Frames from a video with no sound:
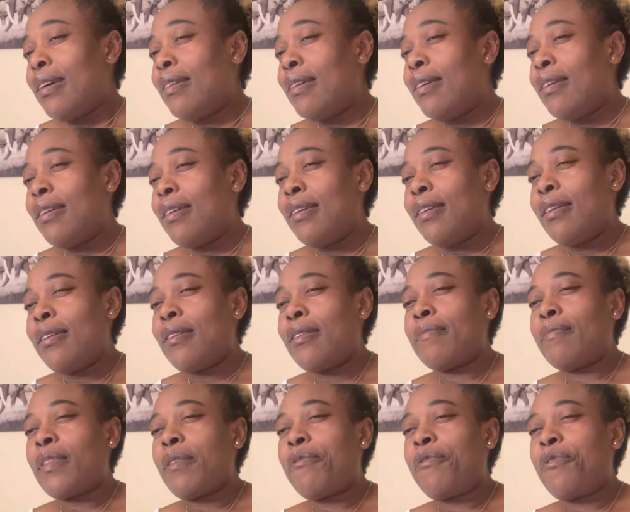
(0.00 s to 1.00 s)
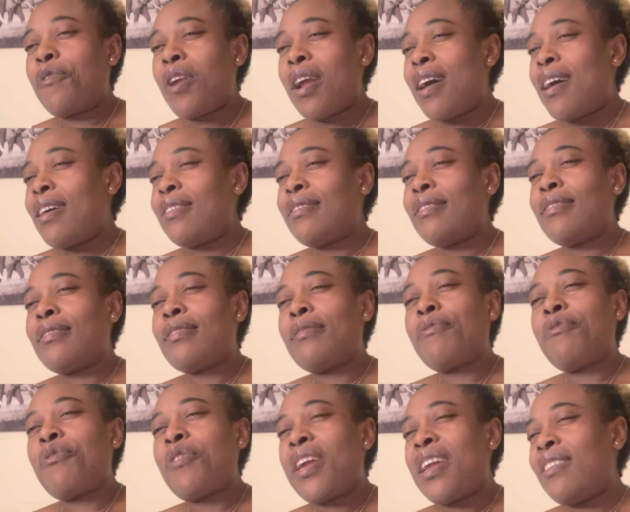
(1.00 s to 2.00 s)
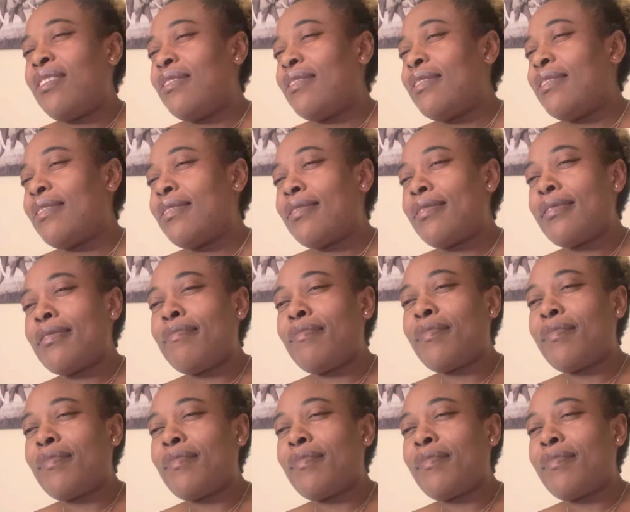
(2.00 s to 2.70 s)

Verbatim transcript: Uh, France, French.